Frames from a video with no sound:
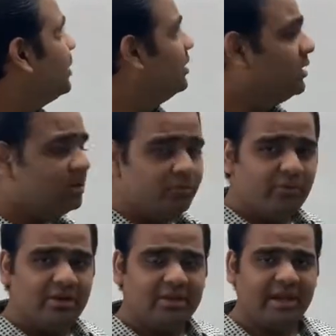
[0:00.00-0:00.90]
we will
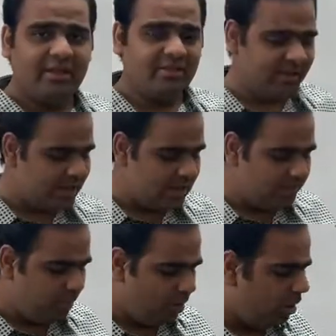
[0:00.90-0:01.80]
take the help
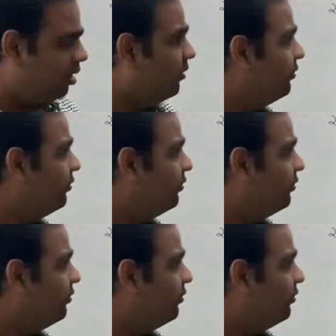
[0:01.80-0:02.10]
of